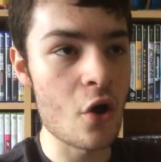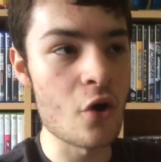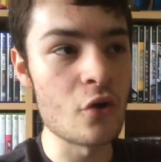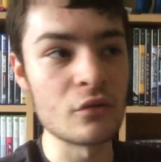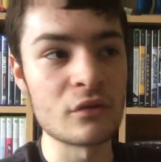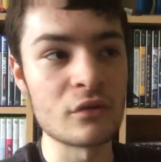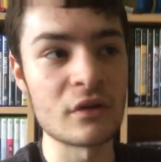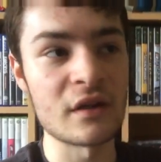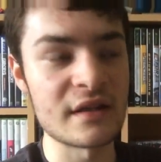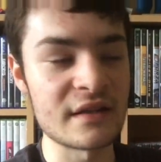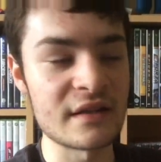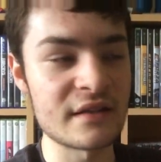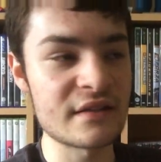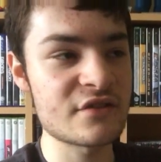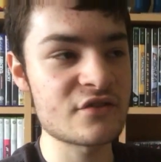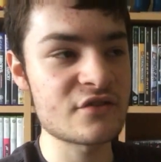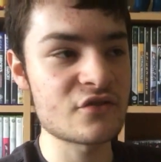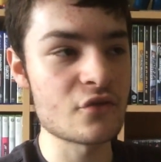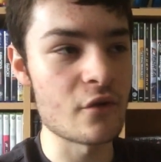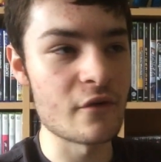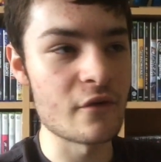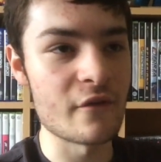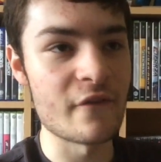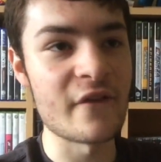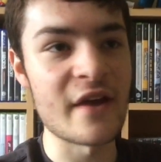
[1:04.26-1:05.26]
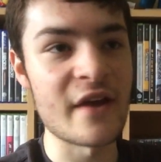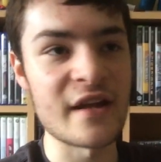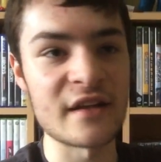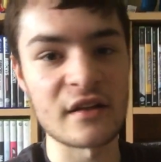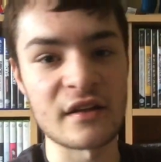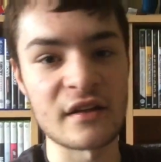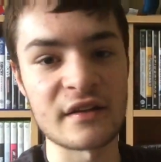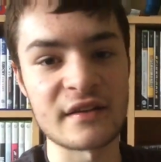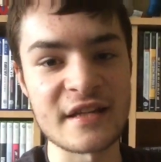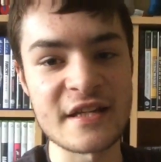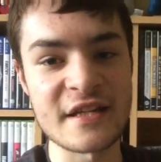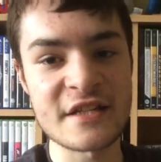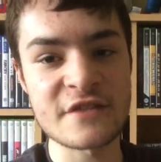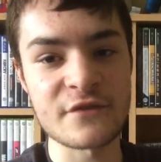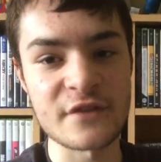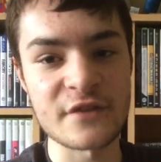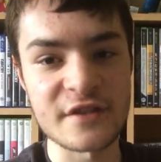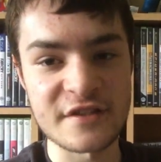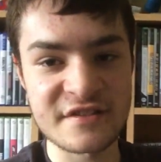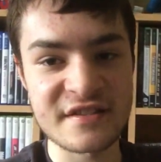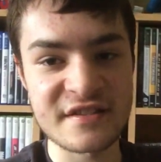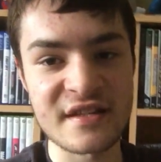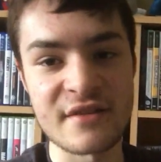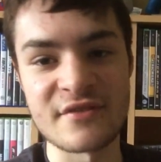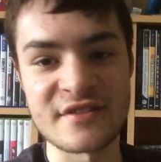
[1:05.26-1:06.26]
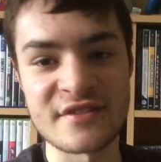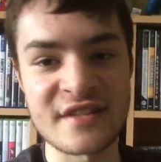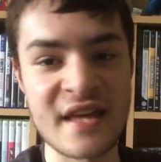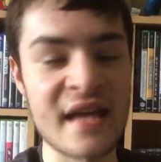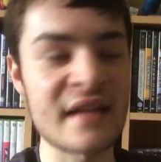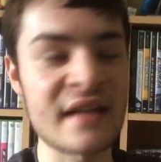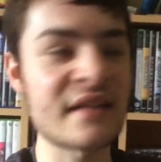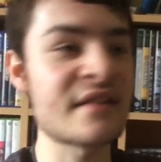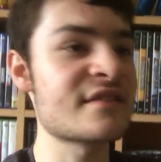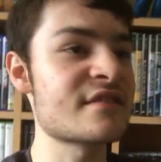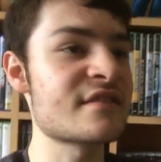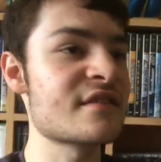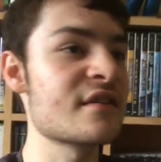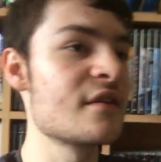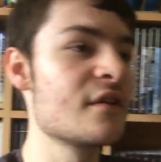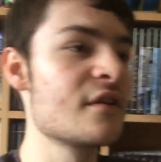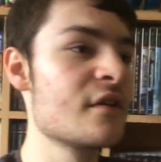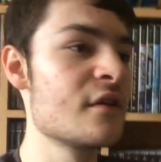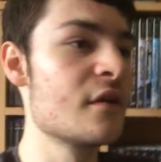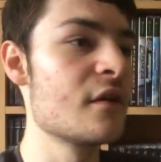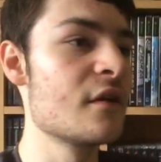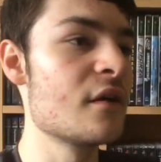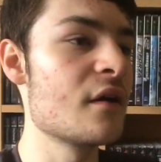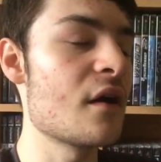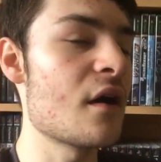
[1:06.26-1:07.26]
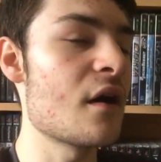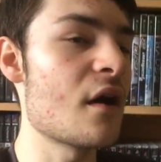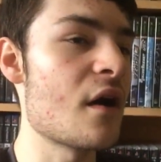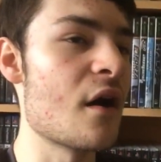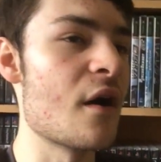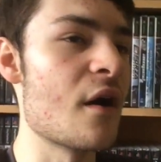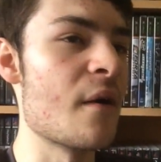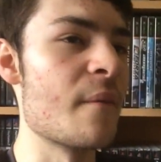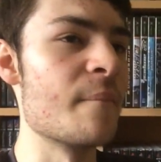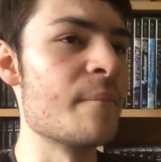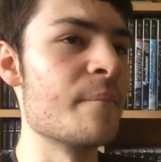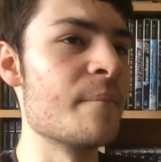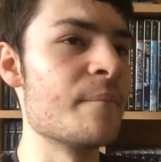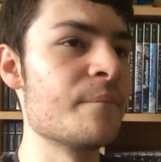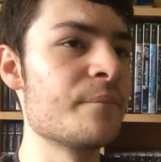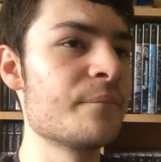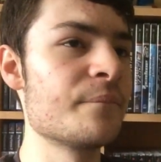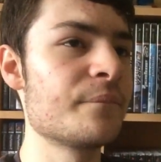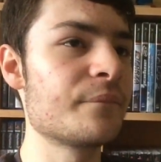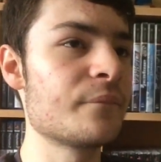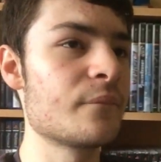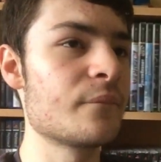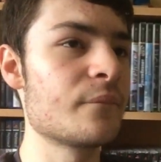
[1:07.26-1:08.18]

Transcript: own, sort of event like this for the Series X. That